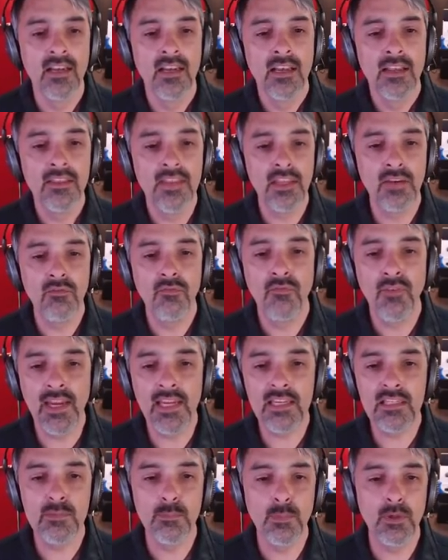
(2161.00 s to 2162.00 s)
than
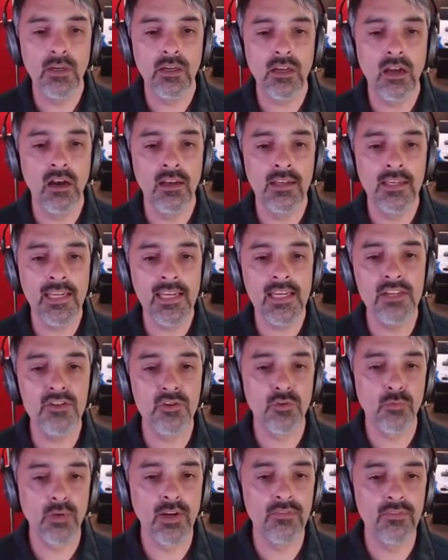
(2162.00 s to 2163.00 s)
Facebook on each
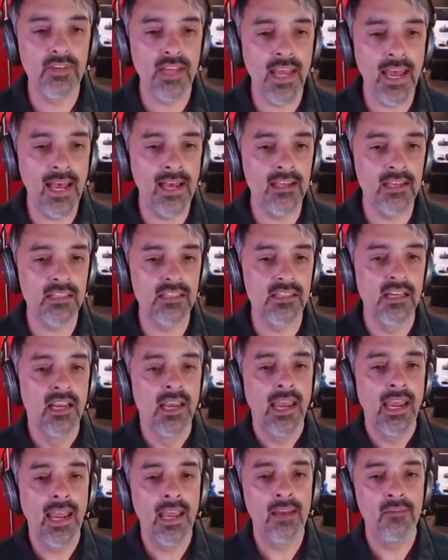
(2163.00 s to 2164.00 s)
Rift S.
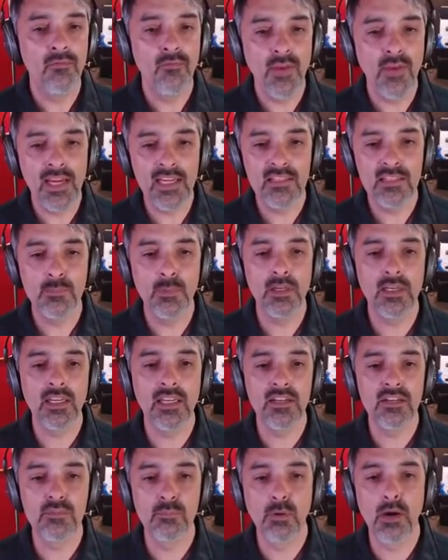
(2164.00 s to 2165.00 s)
And Facebook
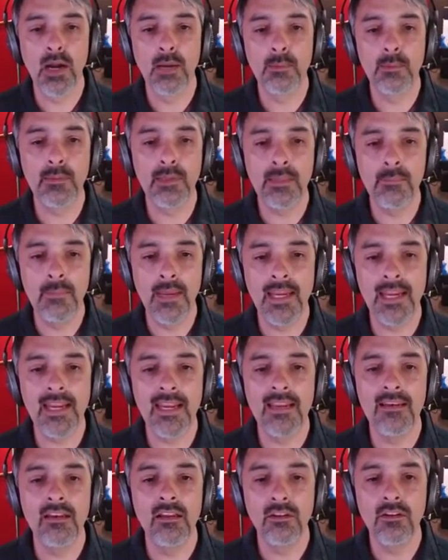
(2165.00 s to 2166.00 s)
is probably
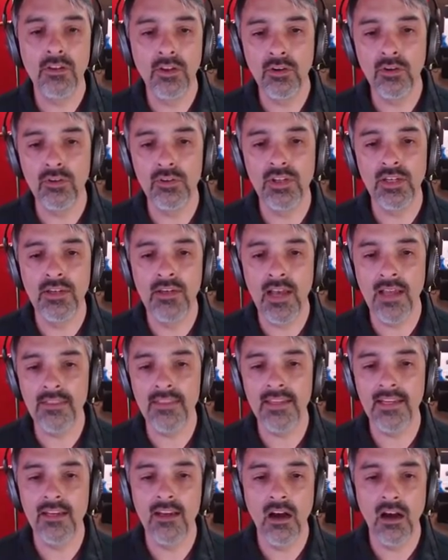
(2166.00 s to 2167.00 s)
making little to
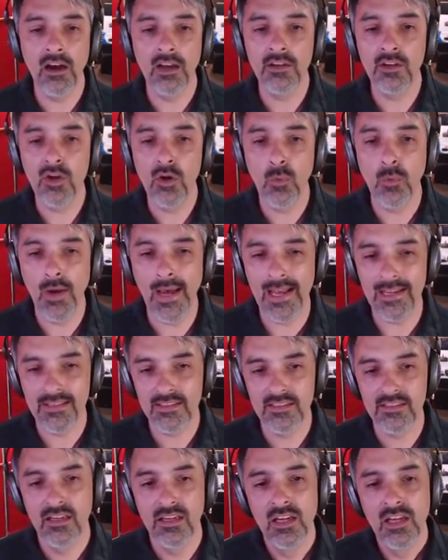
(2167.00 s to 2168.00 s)
nothing on
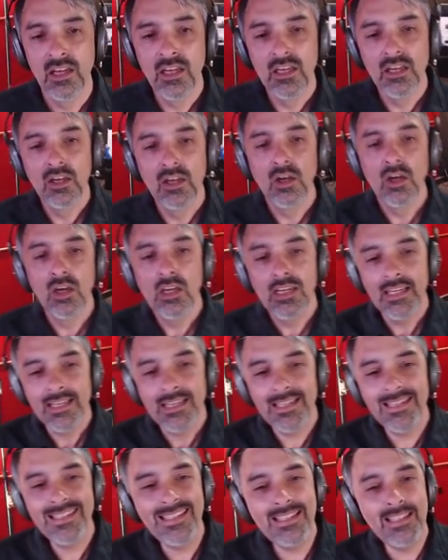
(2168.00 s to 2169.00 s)
Quest.
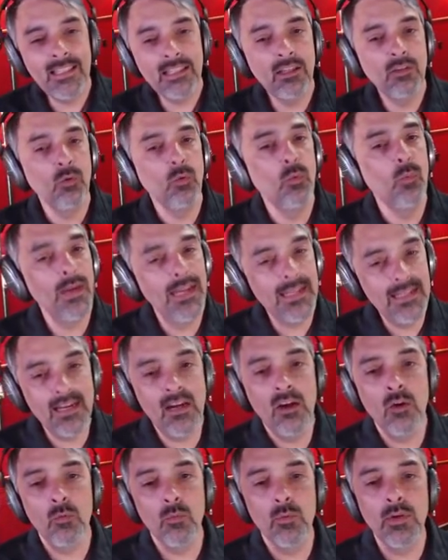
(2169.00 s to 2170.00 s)
We
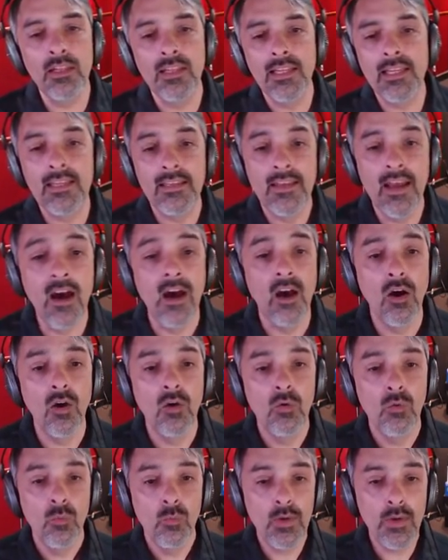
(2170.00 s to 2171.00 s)
don't really
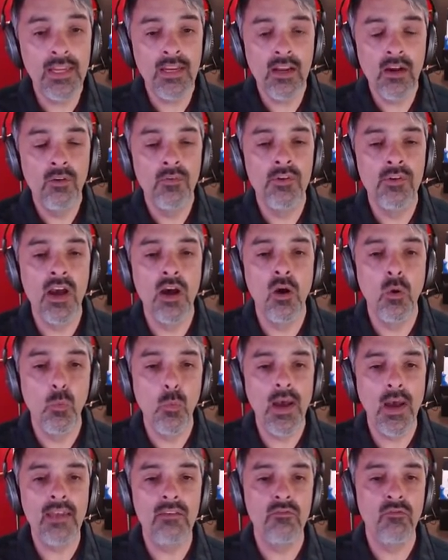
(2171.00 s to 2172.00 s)
know. We don't know
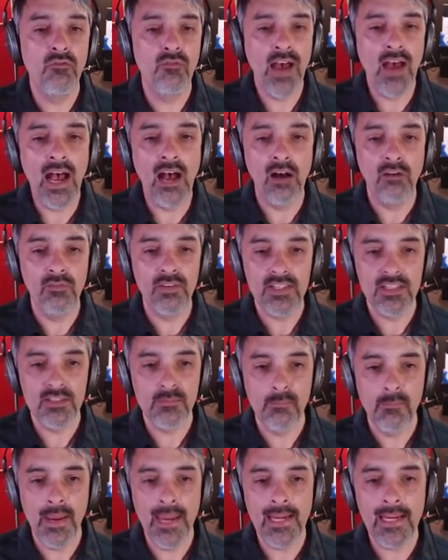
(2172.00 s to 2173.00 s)
what Valve is
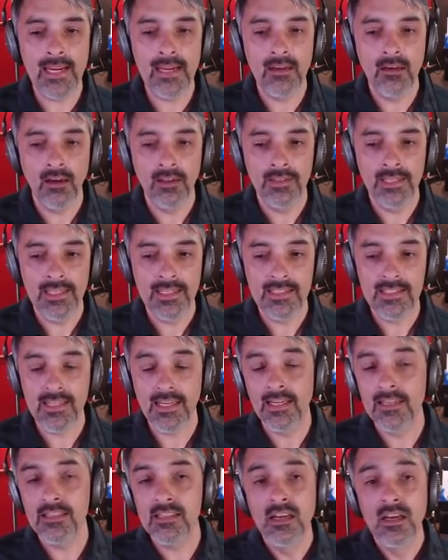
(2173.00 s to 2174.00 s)
making on these
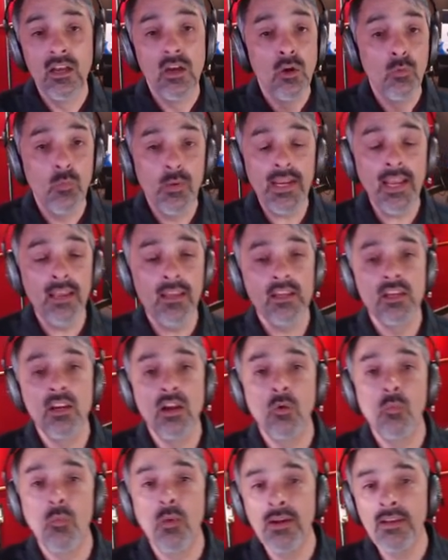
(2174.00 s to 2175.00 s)
things. We got, you know,
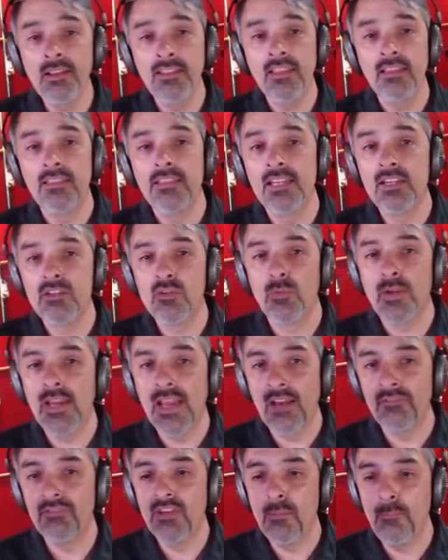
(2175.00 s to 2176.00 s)
one of the things we
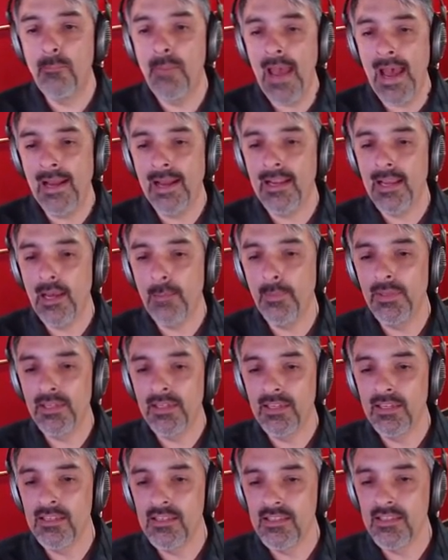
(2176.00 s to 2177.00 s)
have to back up and
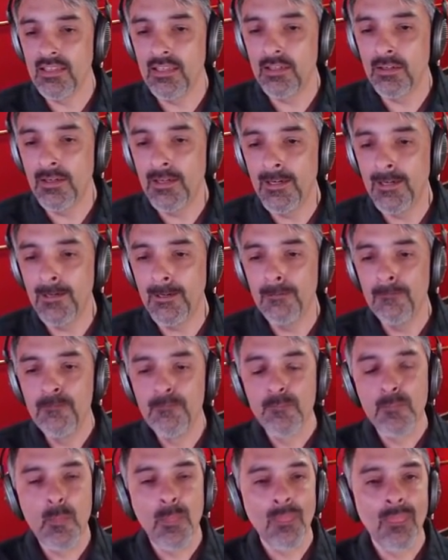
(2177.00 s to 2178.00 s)
consider here.
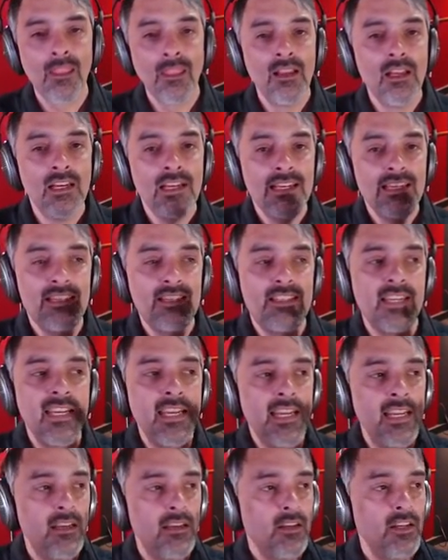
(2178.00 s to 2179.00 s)

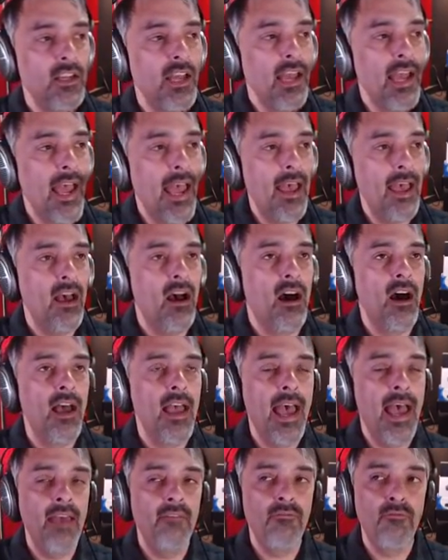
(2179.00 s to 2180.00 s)
See,
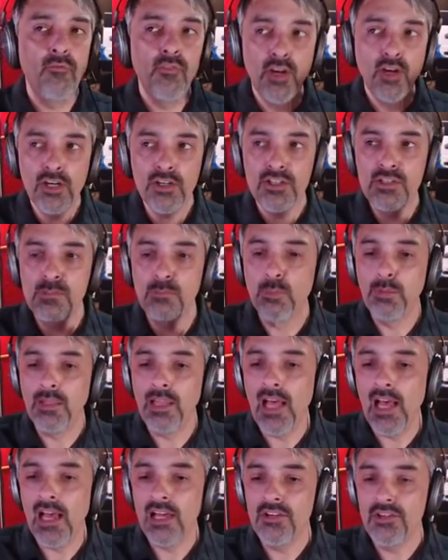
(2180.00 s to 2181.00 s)
at first
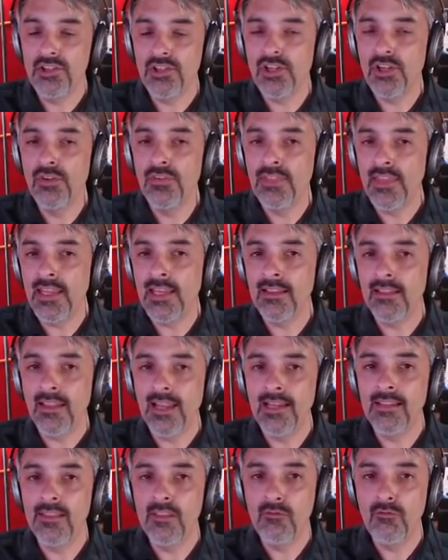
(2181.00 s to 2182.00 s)
blush, you think
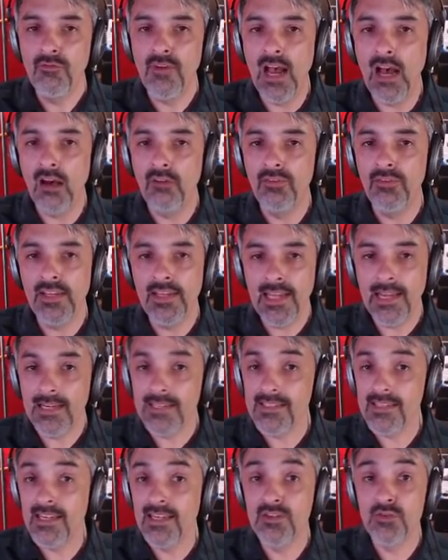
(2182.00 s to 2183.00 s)
like the Valve Index
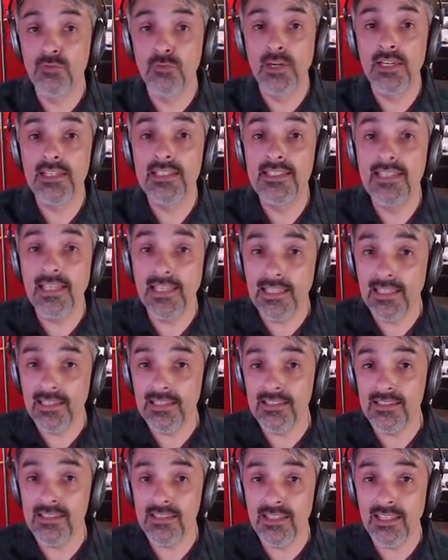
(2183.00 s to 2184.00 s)
is
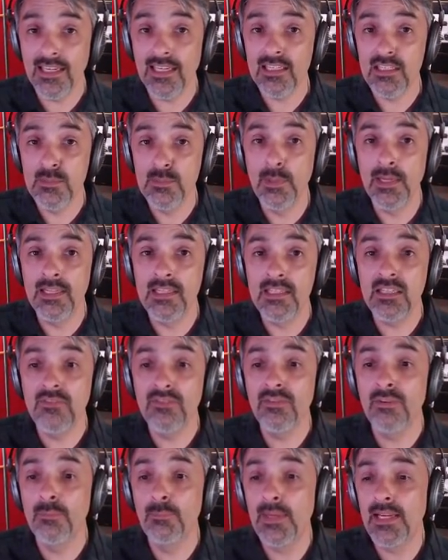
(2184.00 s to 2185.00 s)
ridiculously expensive
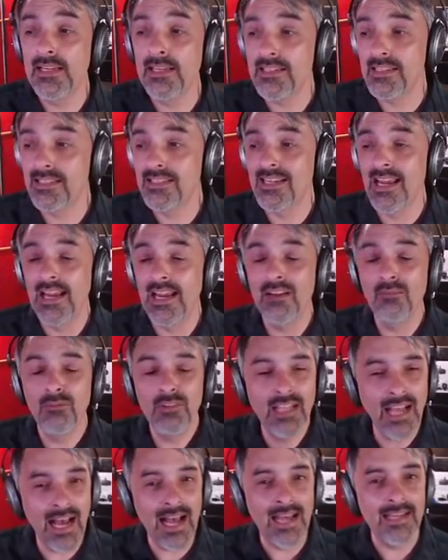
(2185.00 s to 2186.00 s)
because it's like,
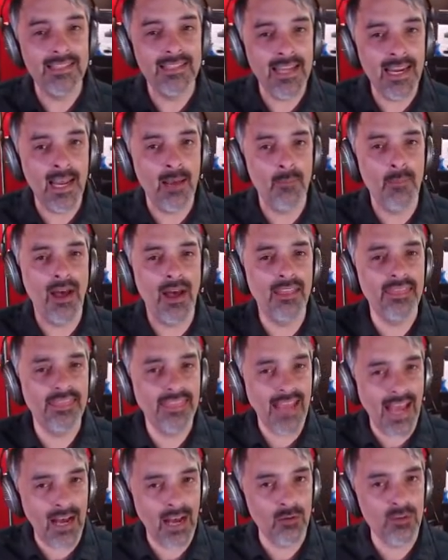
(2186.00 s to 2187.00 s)
God damn, a
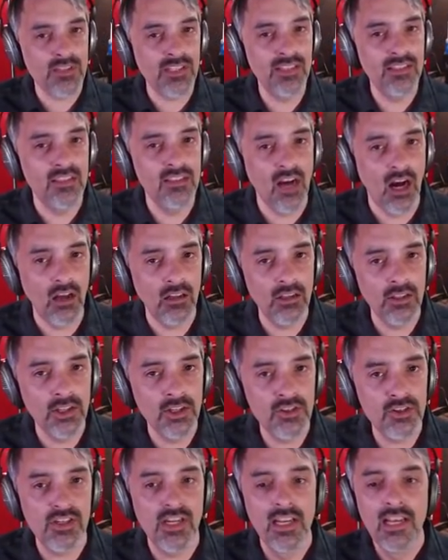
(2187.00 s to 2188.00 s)
thousand
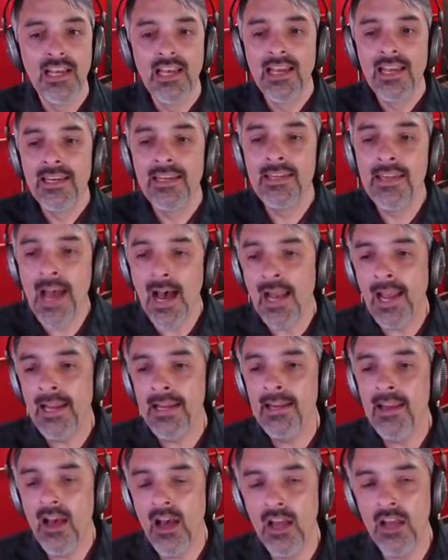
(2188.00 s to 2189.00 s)
dollars, nine
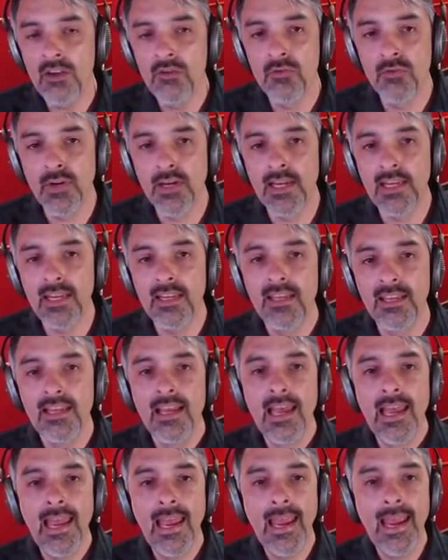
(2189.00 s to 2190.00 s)
hundred
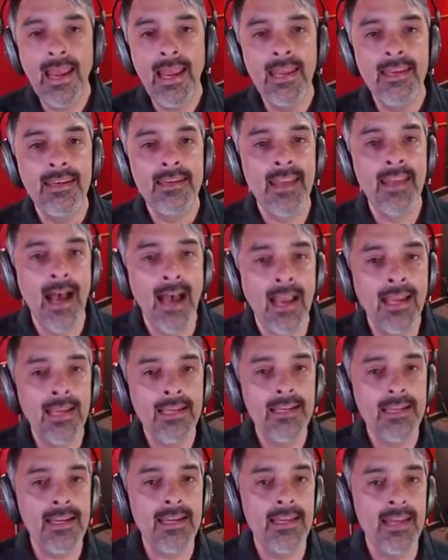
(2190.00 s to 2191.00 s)
and
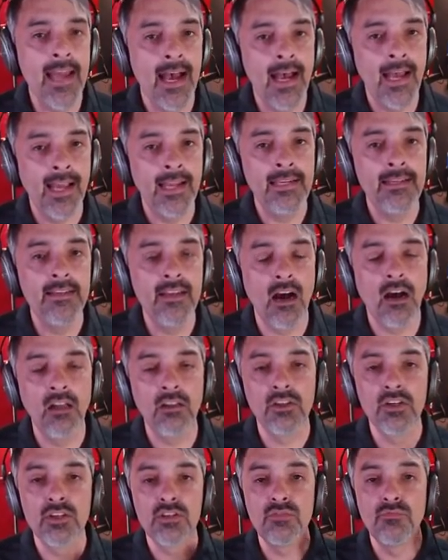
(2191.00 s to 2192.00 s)
ninety-nine
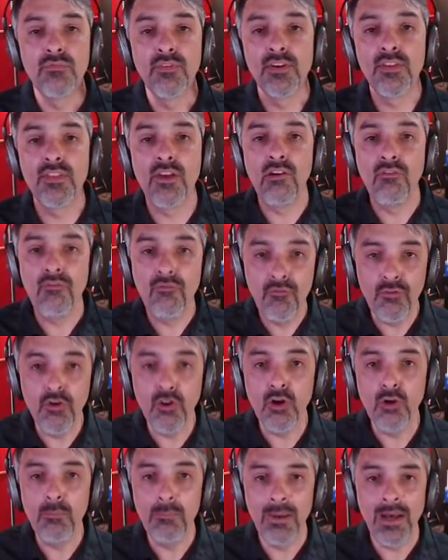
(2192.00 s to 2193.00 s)
dollars for the
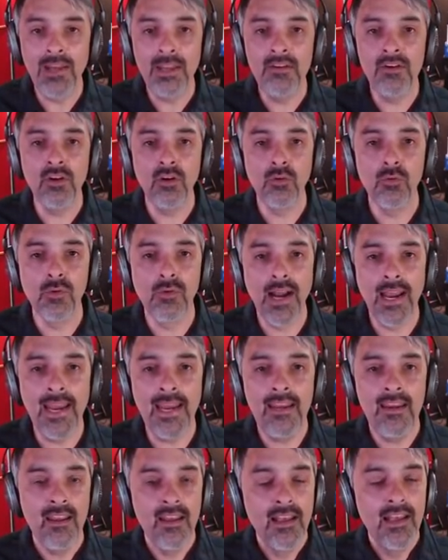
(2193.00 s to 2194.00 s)
full bundle,
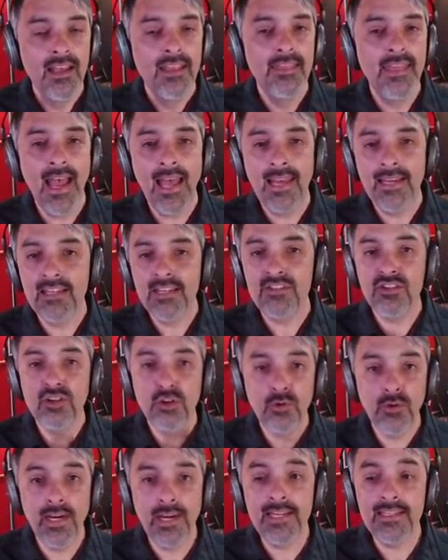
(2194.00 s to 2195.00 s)
right? That is
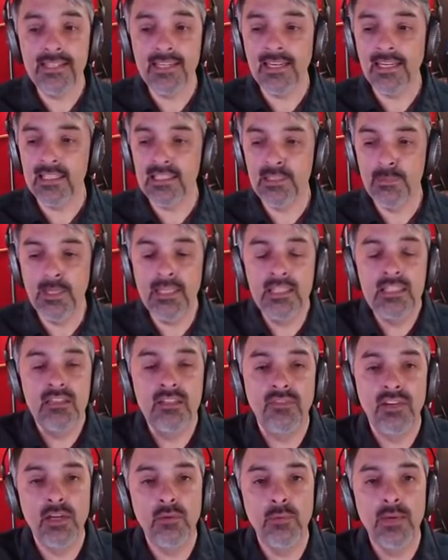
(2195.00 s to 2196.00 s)
crazy expensive.
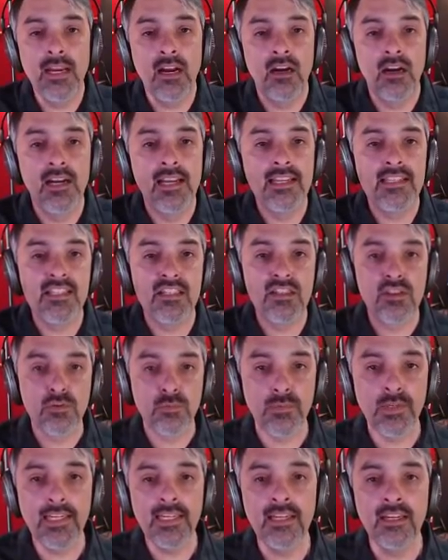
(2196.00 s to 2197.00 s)
Here we are. It's
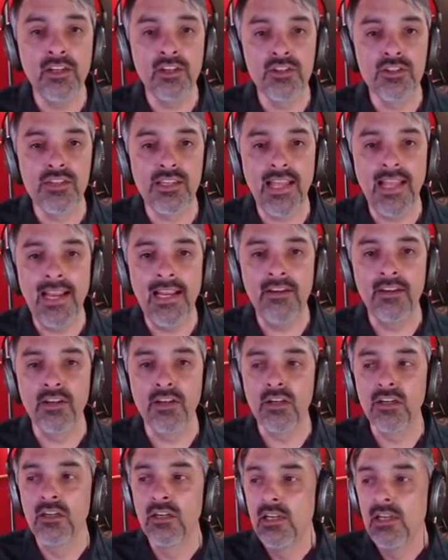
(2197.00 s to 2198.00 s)
three years later.